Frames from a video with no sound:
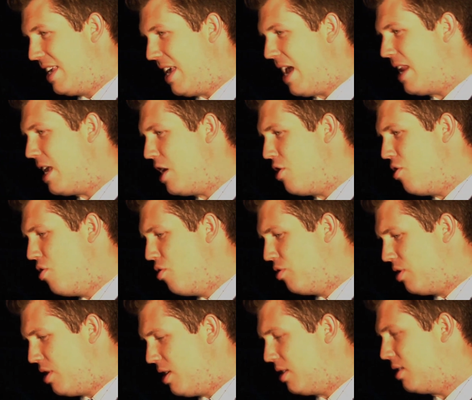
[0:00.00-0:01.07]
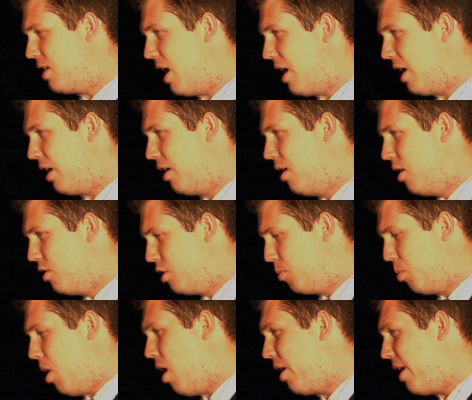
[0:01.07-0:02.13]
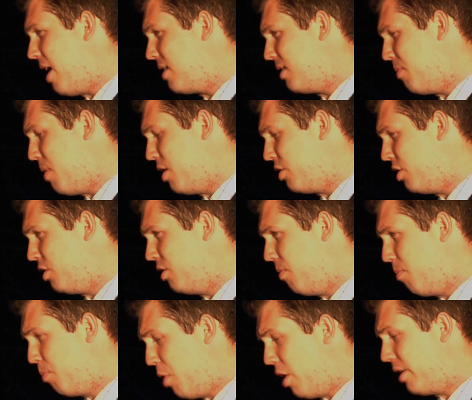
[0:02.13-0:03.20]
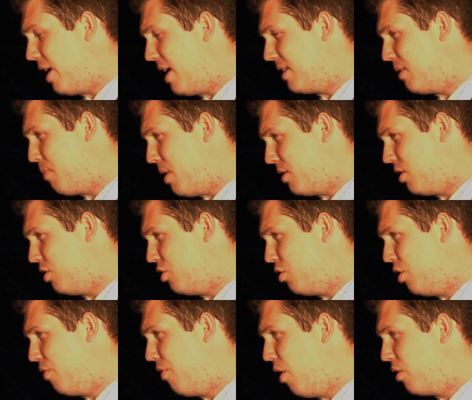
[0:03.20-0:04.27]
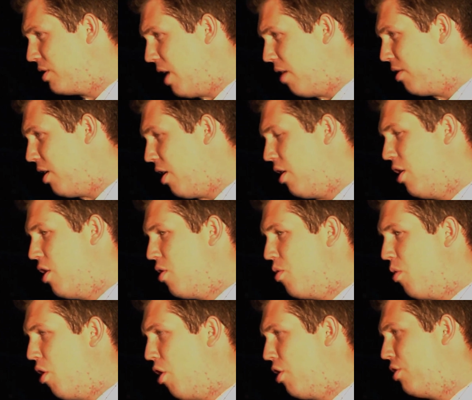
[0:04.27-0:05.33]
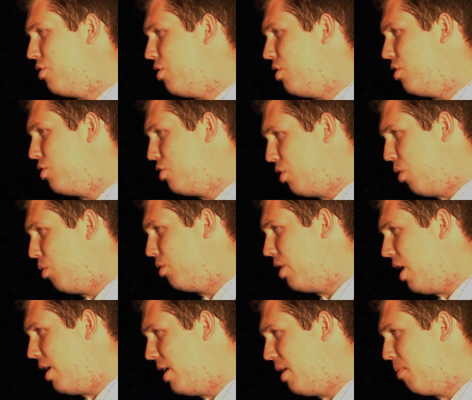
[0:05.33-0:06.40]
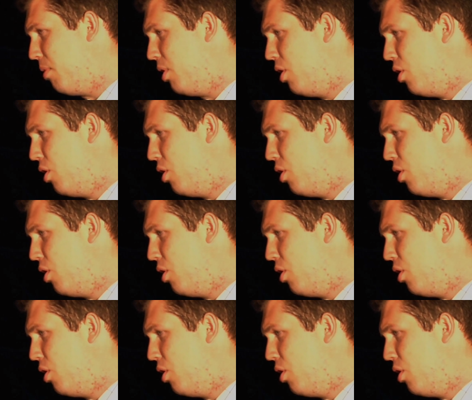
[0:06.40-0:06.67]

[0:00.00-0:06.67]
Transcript: Can he use this setting to broadcast a message to the folks out there who aren't sold on him,